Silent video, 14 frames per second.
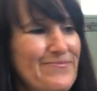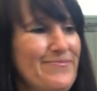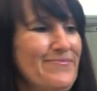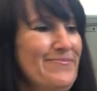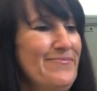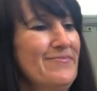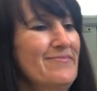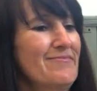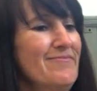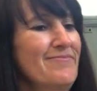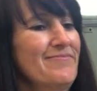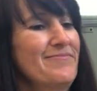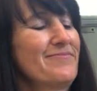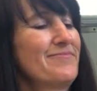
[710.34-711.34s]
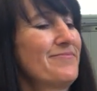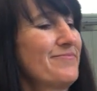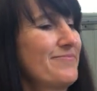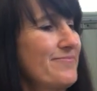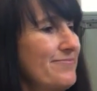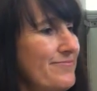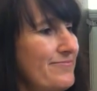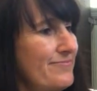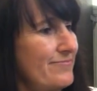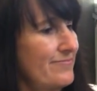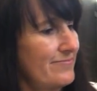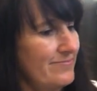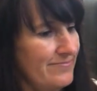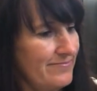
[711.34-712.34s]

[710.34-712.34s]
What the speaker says: (silence)